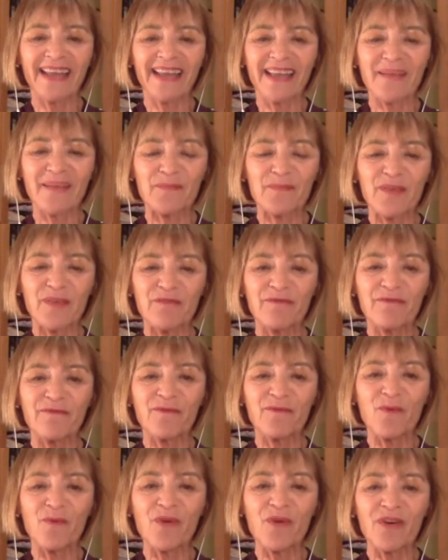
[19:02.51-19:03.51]

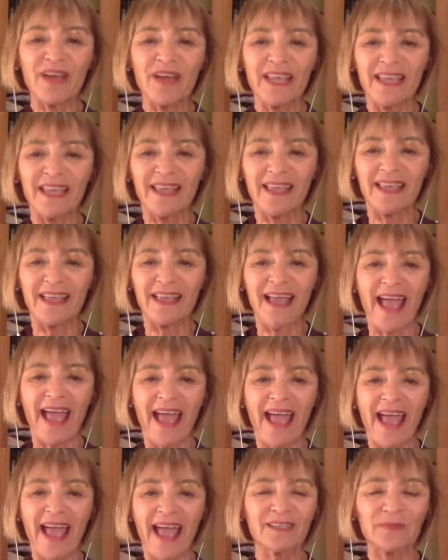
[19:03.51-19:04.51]
before he
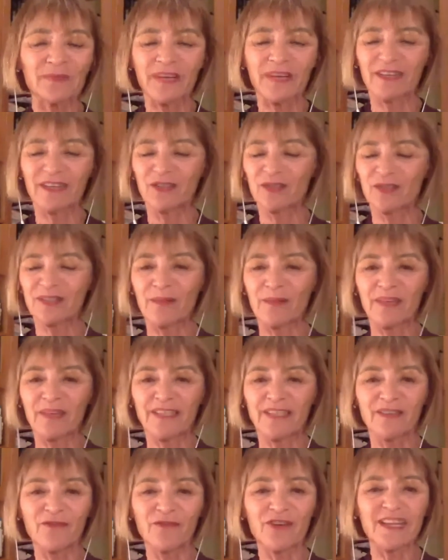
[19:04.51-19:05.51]
asked me to do something
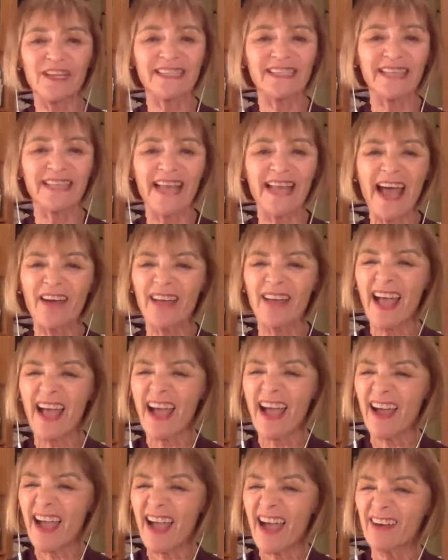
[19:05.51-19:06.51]
different, he said, How, how,
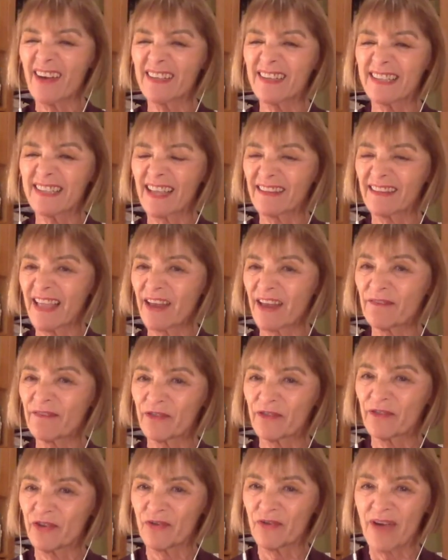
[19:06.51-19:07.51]
how does that land for
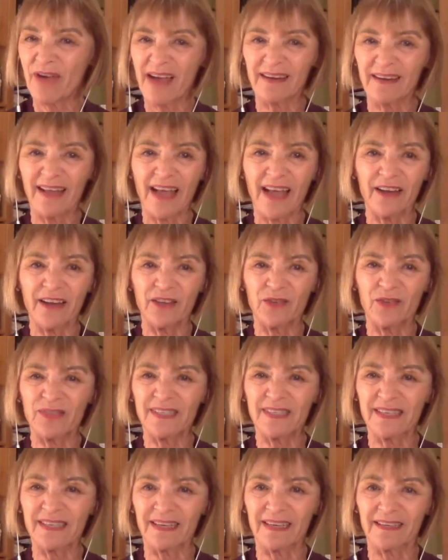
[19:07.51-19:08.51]
you? How, how do you
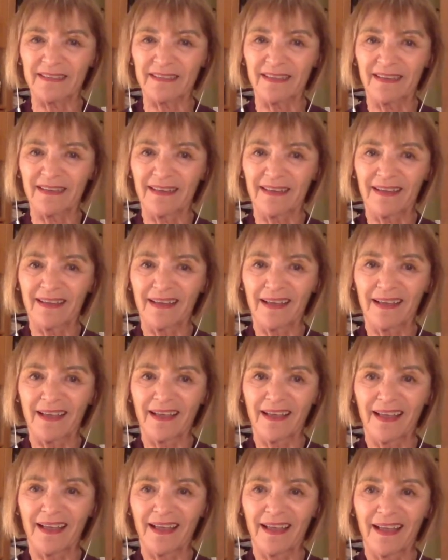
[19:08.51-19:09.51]
see it?
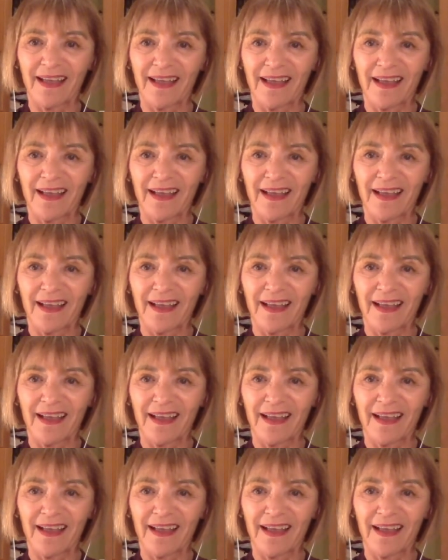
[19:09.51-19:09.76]
Mm.